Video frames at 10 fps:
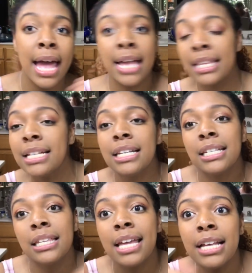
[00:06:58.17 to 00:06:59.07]
this,
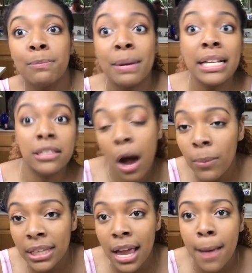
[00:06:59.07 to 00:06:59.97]
and this, be done
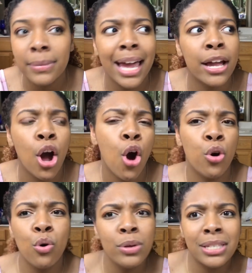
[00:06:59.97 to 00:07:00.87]
with him, like,
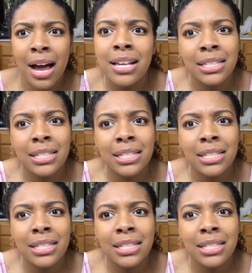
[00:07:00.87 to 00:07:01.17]
who does